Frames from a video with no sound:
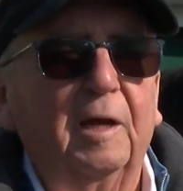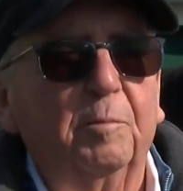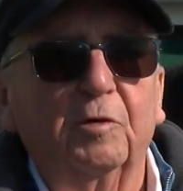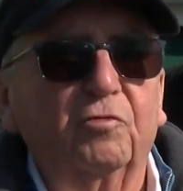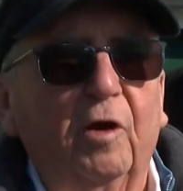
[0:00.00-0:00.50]
He'd
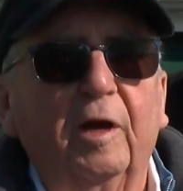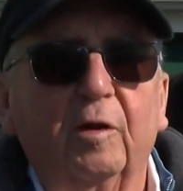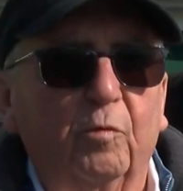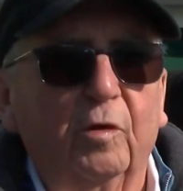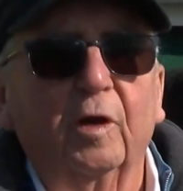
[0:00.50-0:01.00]
been training
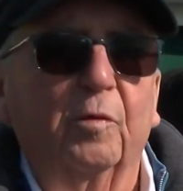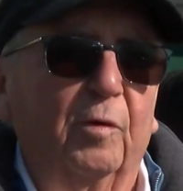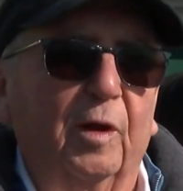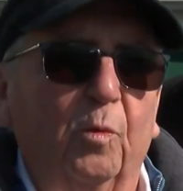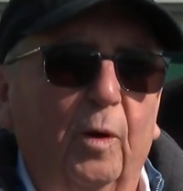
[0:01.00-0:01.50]
really,
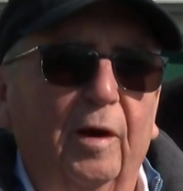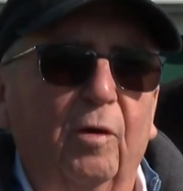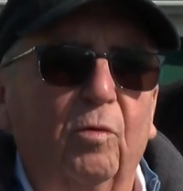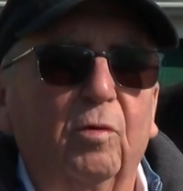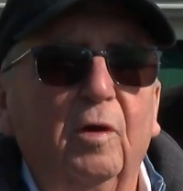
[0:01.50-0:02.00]
really
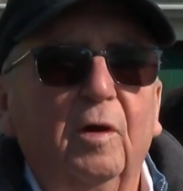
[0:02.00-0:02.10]
well.